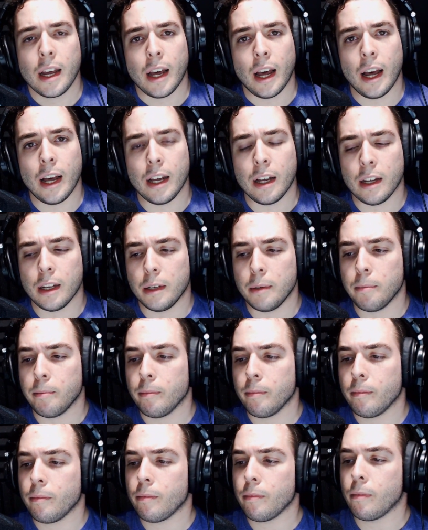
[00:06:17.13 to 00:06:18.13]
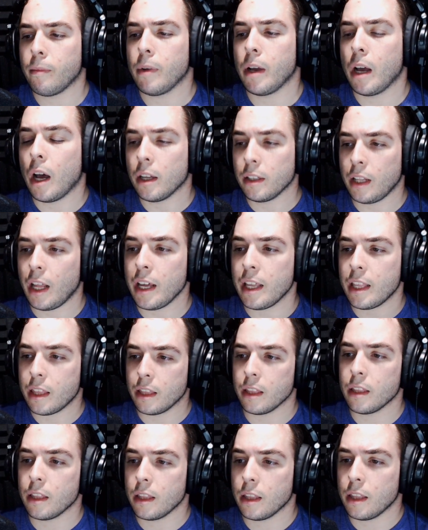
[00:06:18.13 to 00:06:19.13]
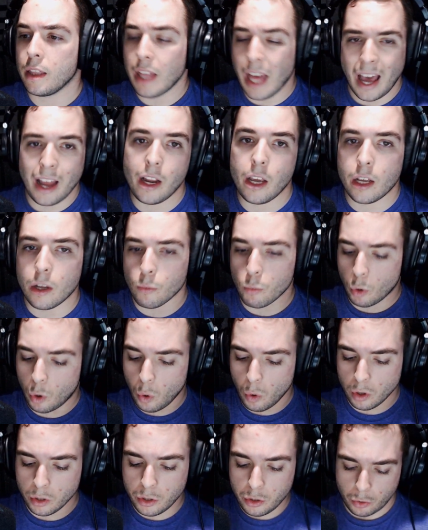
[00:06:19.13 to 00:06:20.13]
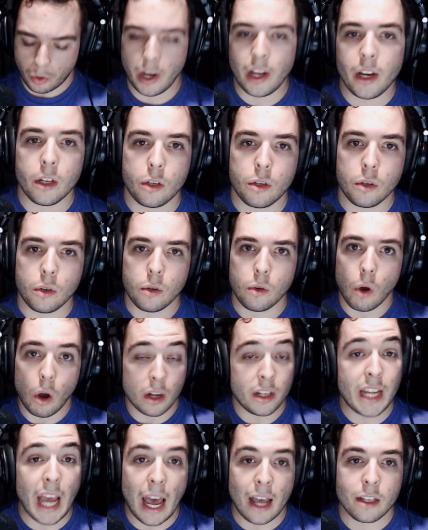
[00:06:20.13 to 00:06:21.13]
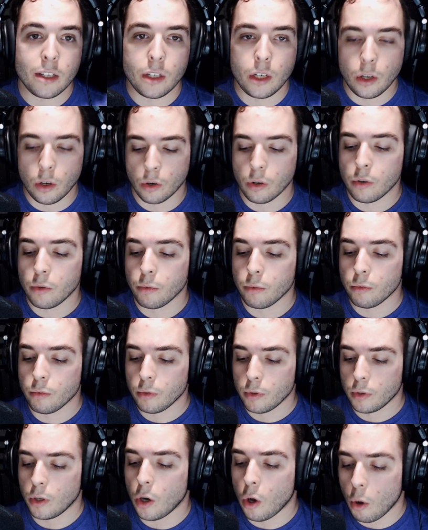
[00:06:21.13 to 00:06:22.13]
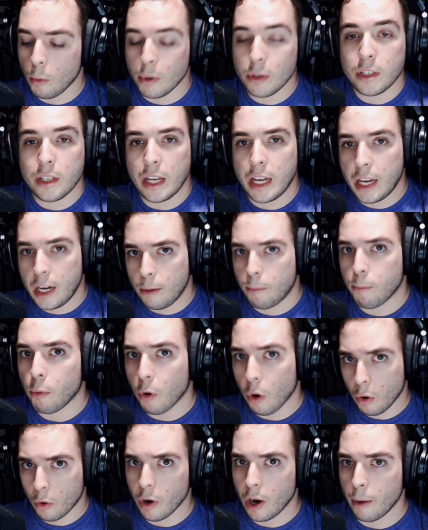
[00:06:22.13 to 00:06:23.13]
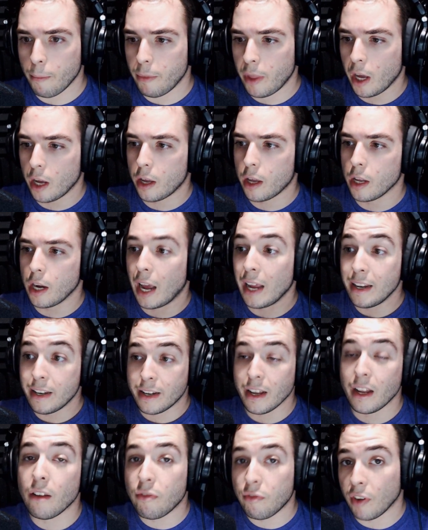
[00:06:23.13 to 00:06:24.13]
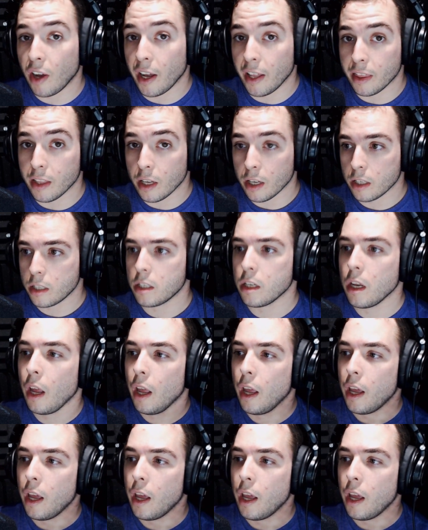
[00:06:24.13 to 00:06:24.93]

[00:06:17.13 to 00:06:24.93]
Unlike that, it can record straight into Audacity or almost any program that can identify this.